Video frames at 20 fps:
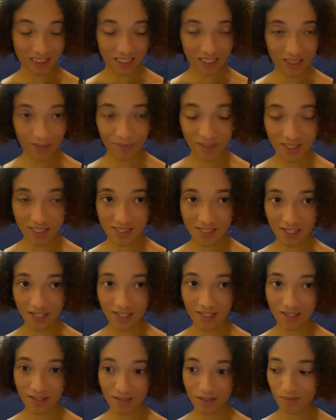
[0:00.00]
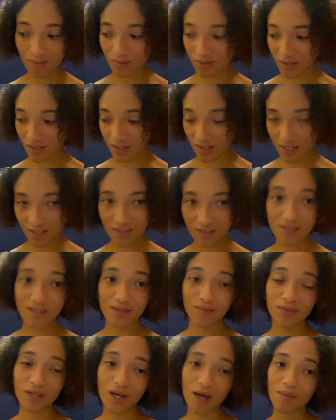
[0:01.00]
I'm excited, but at the
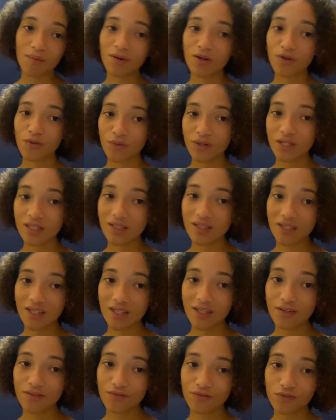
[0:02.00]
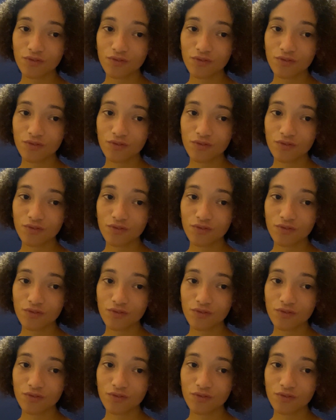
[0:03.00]
same time, I don't wanna leave.